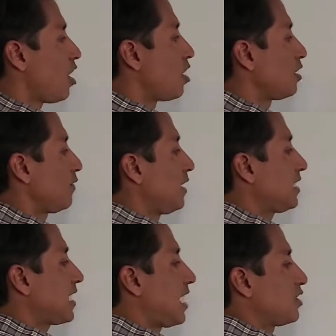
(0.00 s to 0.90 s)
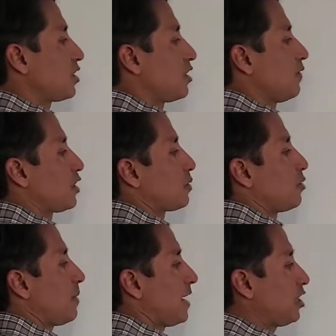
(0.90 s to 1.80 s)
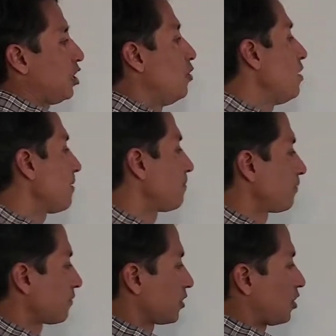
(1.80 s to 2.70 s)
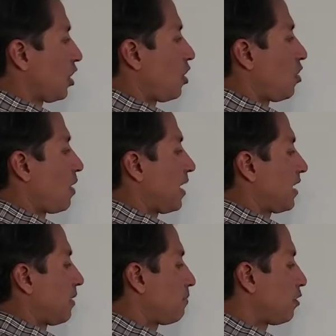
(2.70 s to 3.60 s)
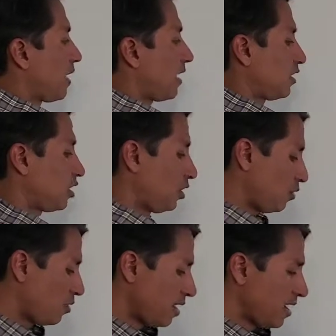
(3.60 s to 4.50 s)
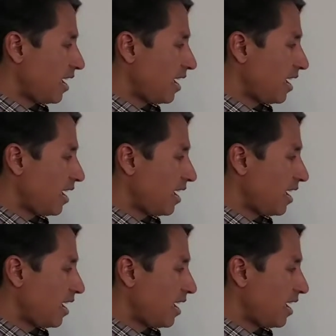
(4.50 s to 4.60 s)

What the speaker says: All of these guys are divisible by 2, so I can pull out a 2.